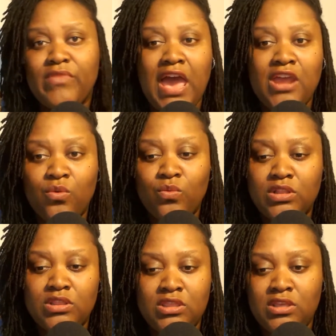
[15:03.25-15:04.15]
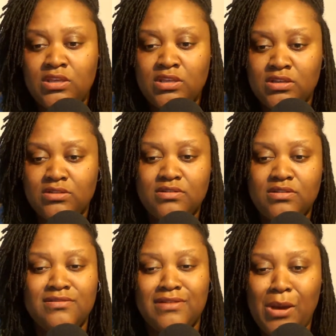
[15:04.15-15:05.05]
I don't want the
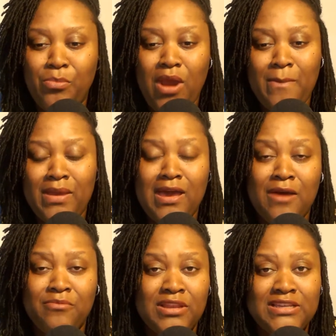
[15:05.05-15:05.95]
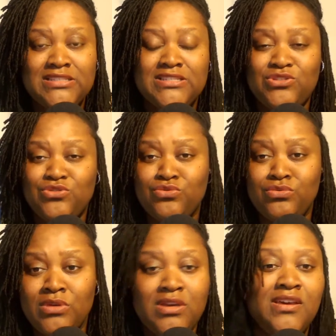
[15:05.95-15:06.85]
apartment complexes to